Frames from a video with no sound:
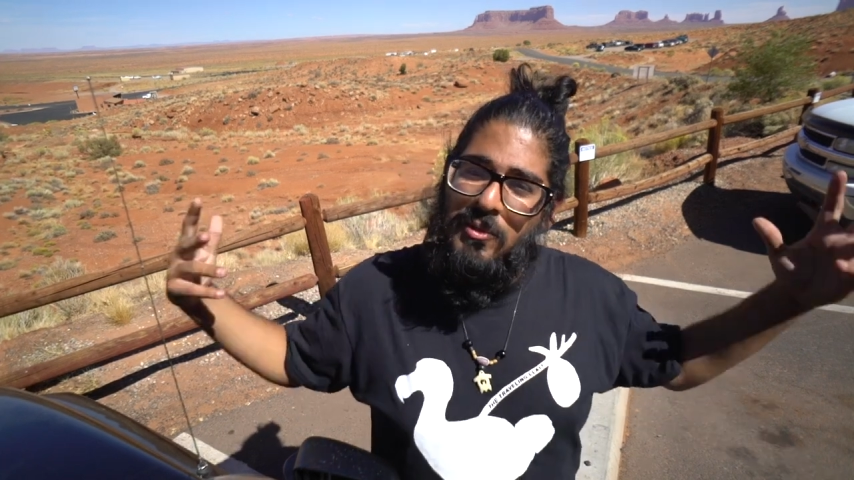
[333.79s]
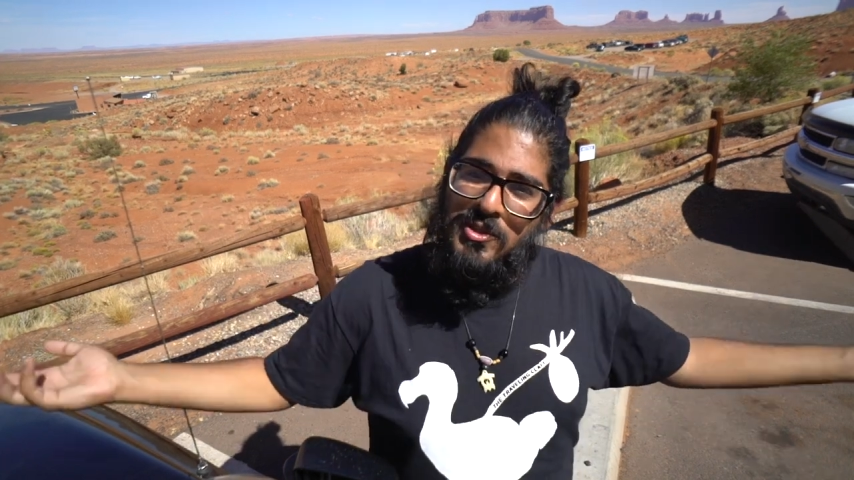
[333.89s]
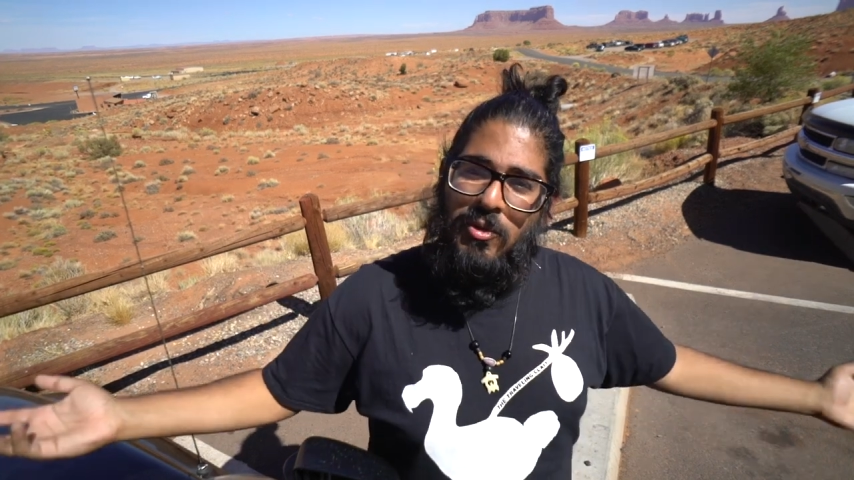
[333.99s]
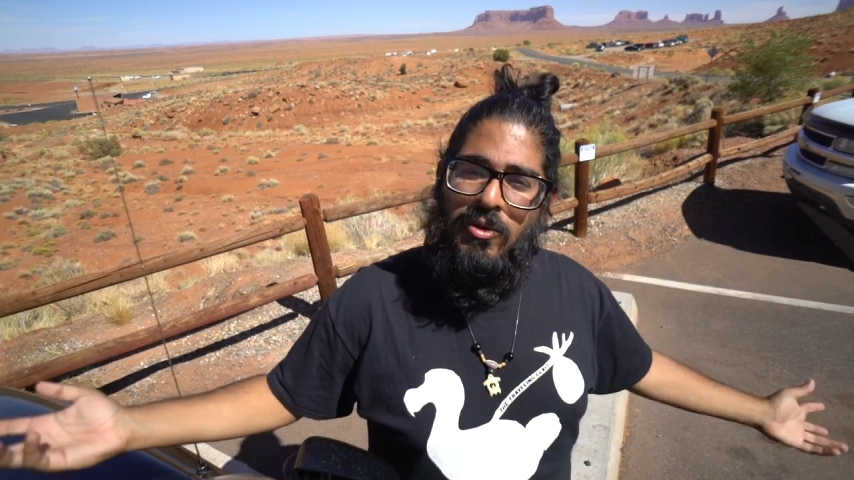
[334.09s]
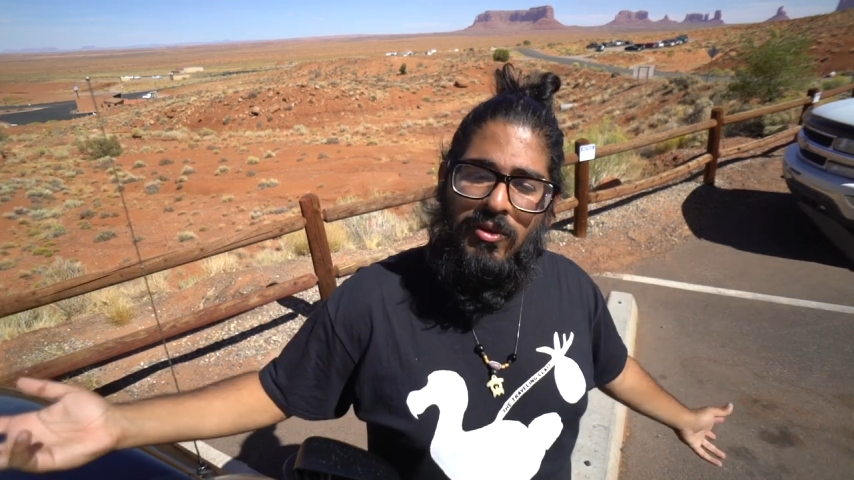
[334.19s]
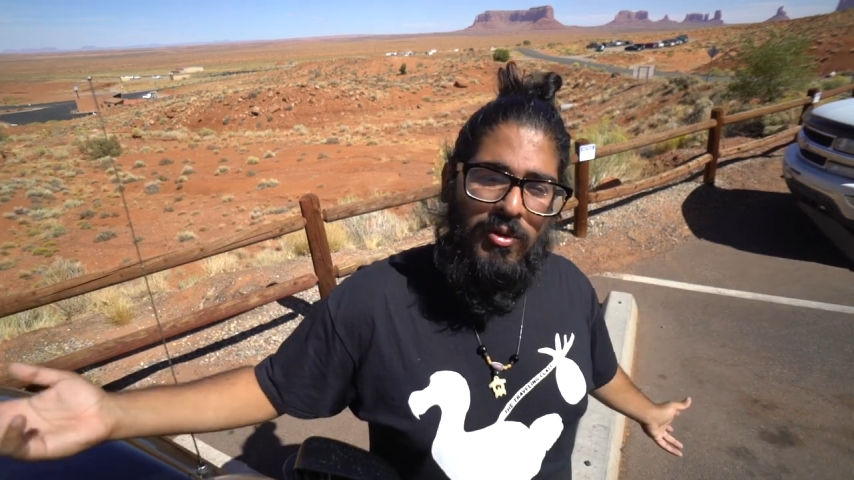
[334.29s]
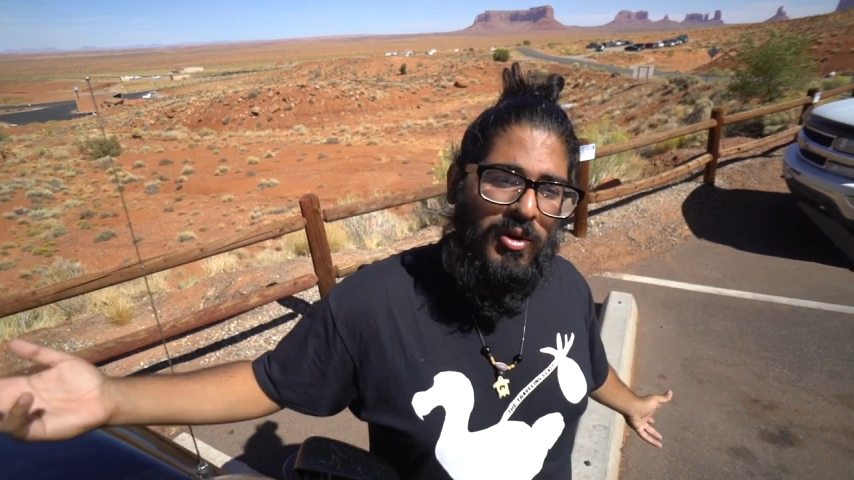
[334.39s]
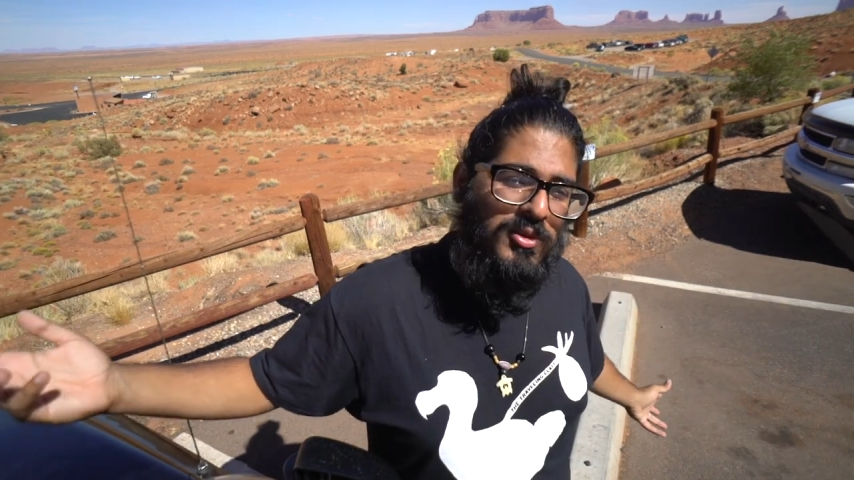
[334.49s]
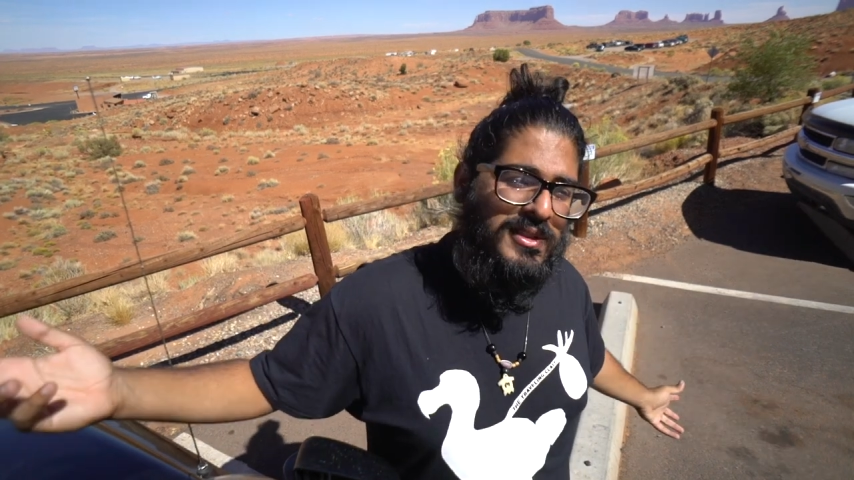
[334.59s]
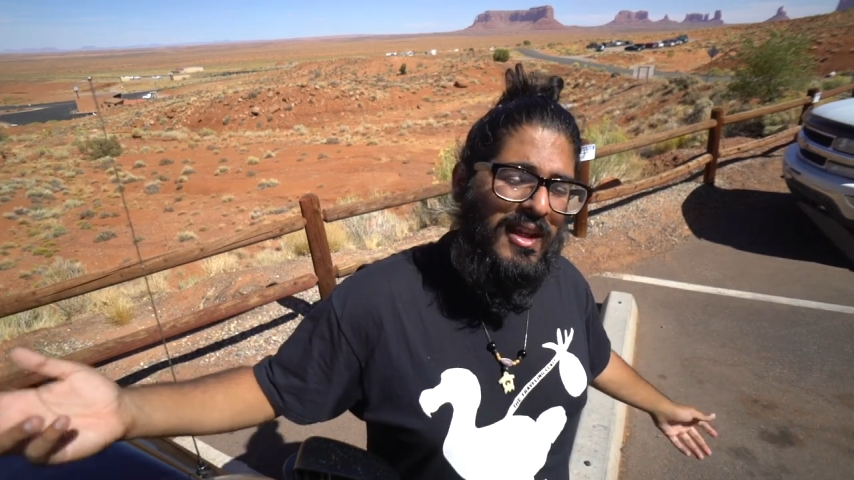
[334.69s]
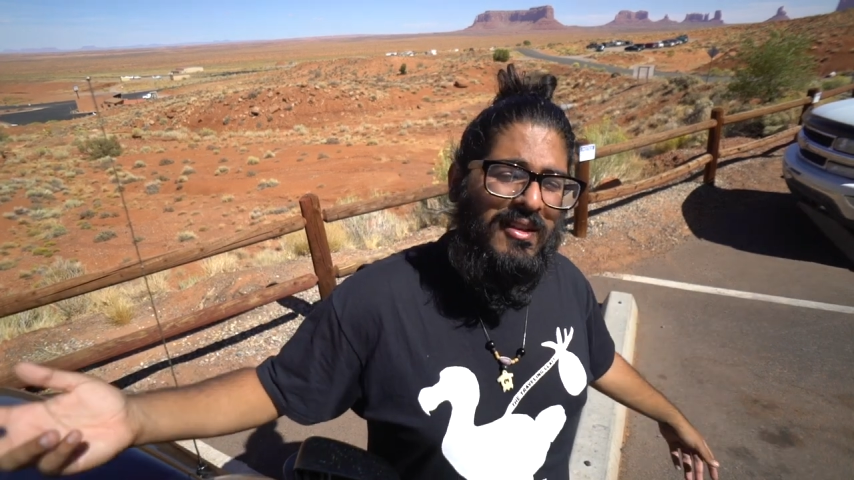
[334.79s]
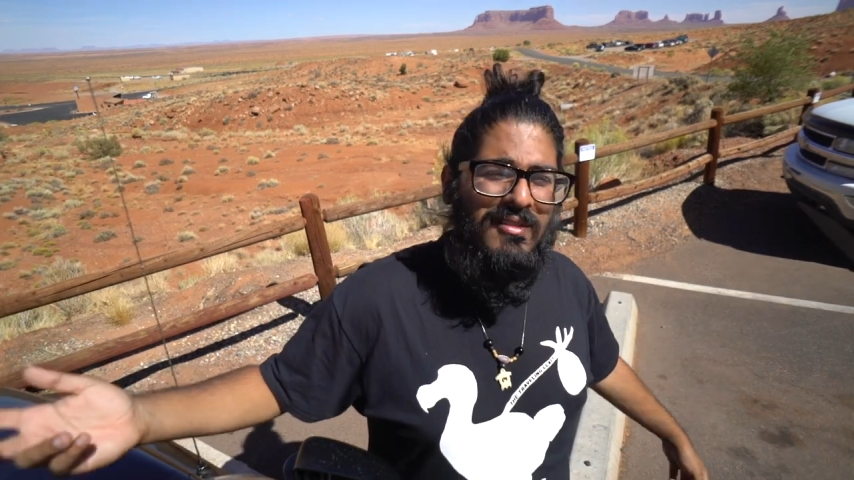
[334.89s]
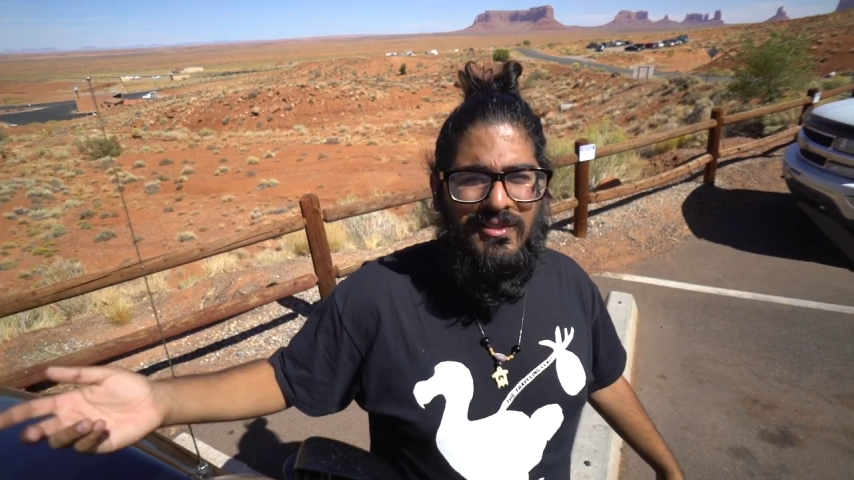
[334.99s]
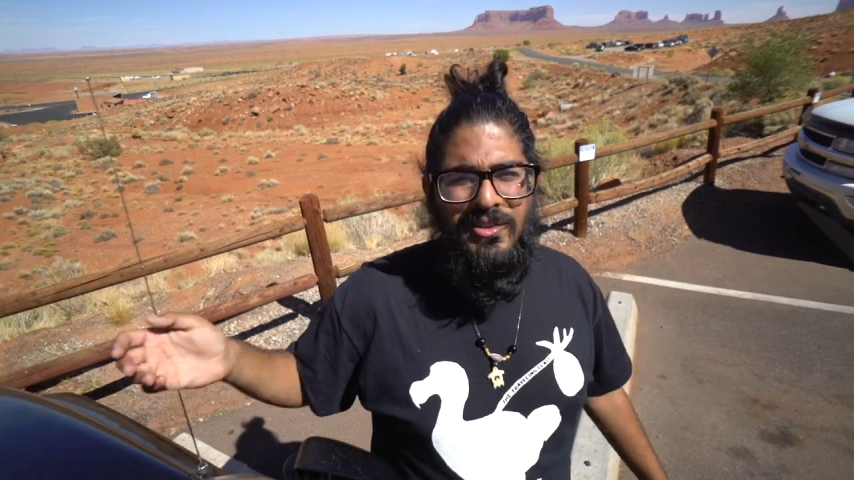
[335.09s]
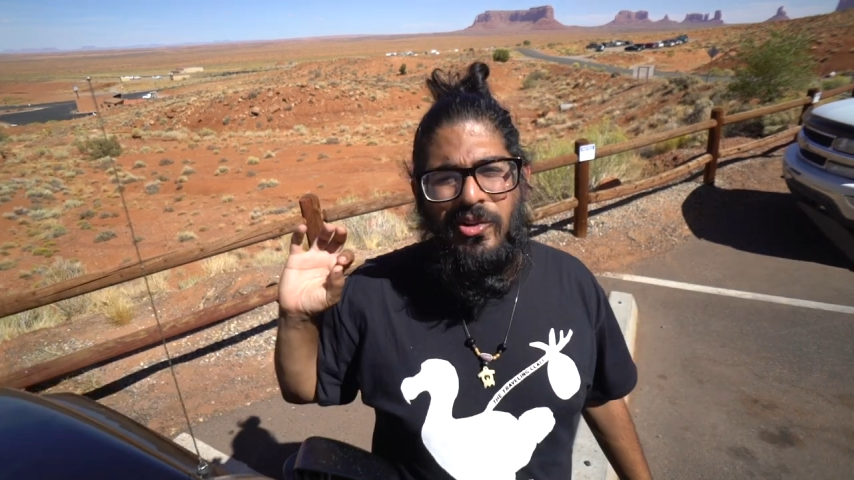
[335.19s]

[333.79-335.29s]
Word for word: resort or a hotel,